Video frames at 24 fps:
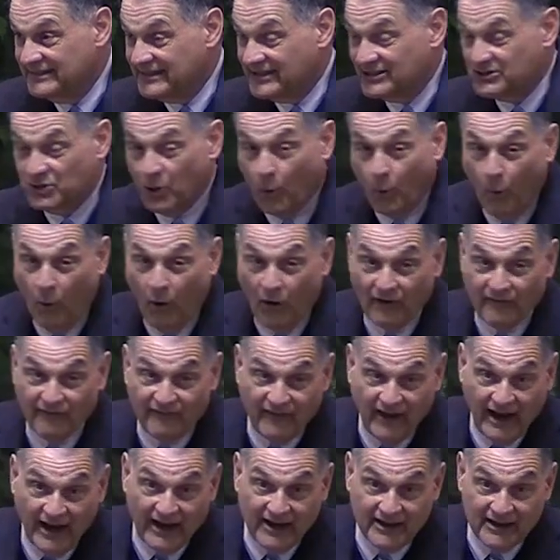There's a
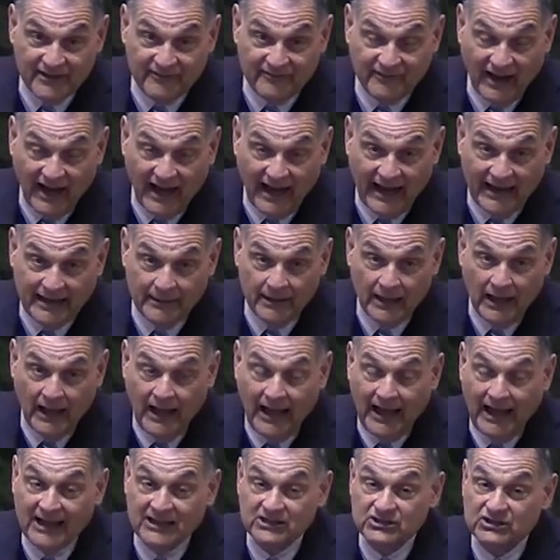warfare to fight.
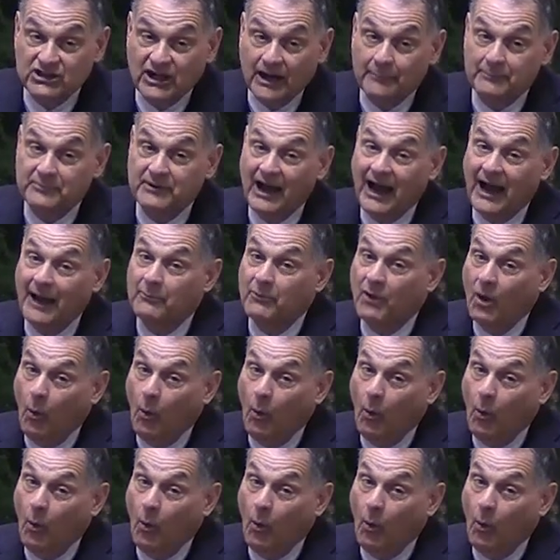And sometimes